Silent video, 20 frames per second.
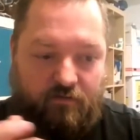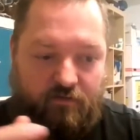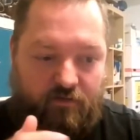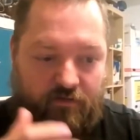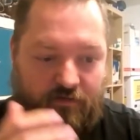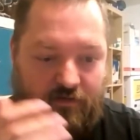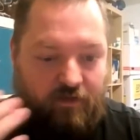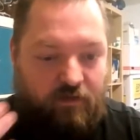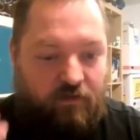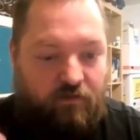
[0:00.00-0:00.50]

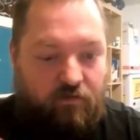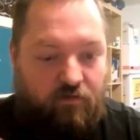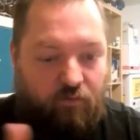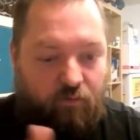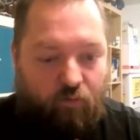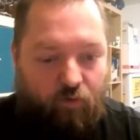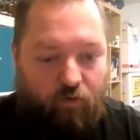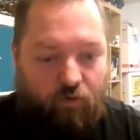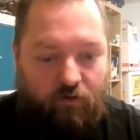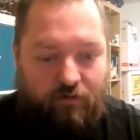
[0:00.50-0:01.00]
the digital
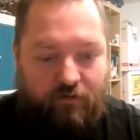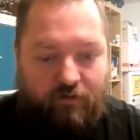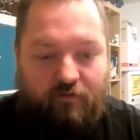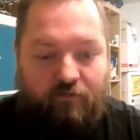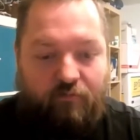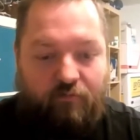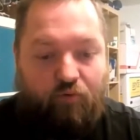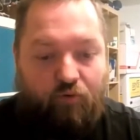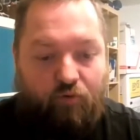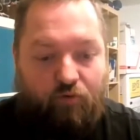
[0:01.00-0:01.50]
world
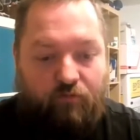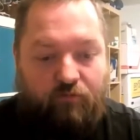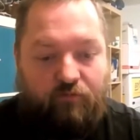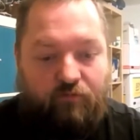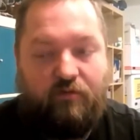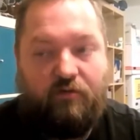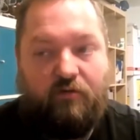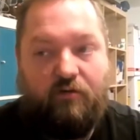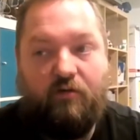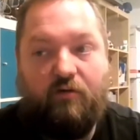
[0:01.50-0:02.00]
has
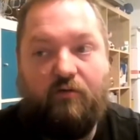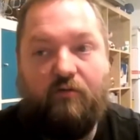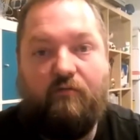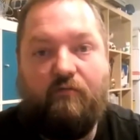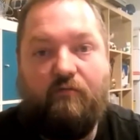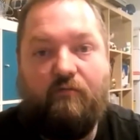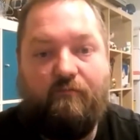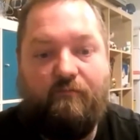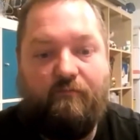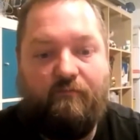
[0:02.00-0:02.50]
moved
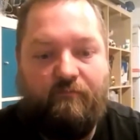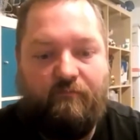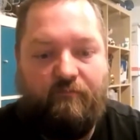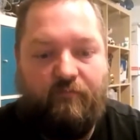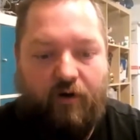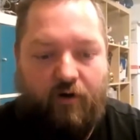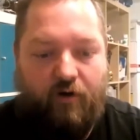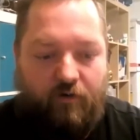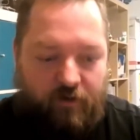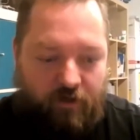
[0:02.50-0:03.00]

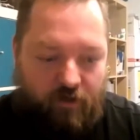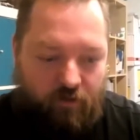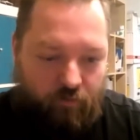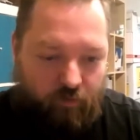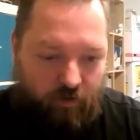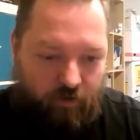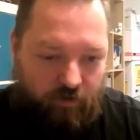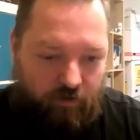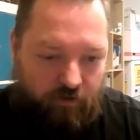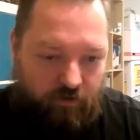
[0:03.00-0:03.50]
very
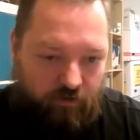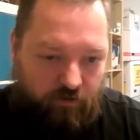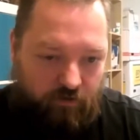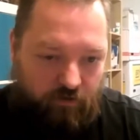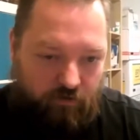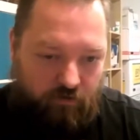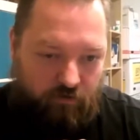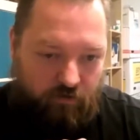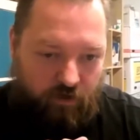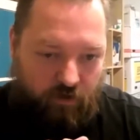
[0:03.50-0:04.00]
quickly
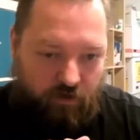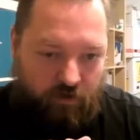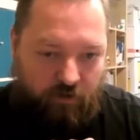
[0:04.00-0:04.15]
yeah.